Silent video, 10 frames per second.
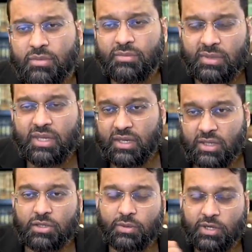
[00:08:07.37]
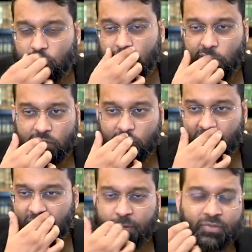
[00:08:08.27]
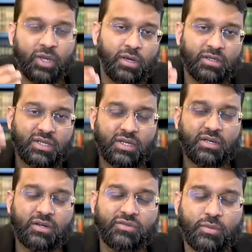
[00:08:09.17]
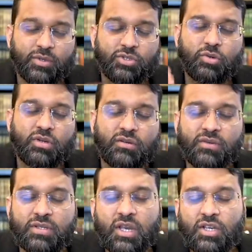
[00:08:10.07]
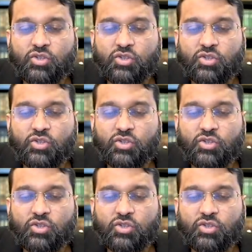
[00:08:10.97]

meaning indirect student, not directly, uh, studied from a student of his.